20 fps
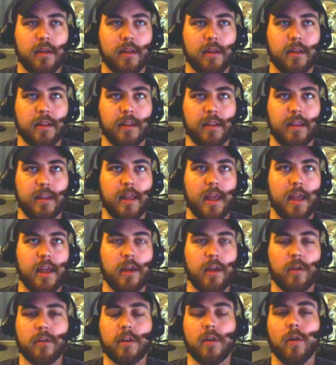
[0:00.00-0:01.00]
they
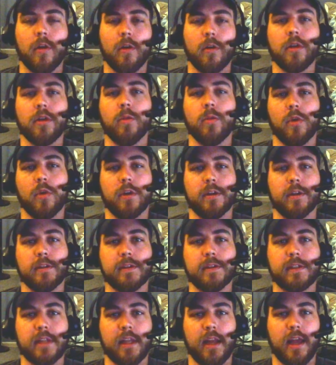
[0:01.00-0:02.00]
are the only
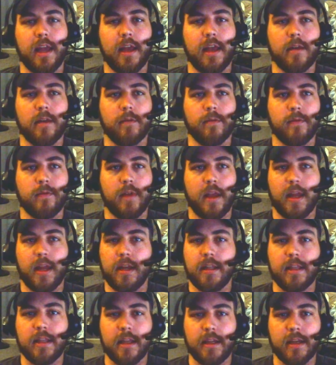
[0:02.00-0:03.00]
ones that have
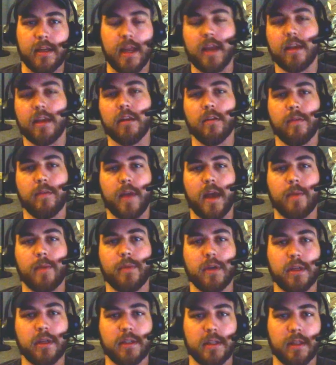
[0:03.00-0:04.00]
anything negative
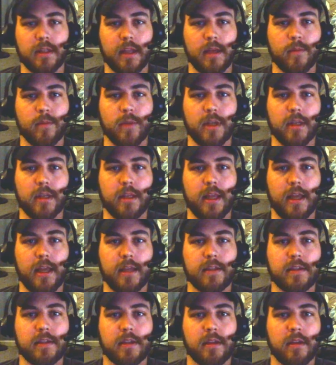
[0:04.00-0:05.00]
happening to them, and that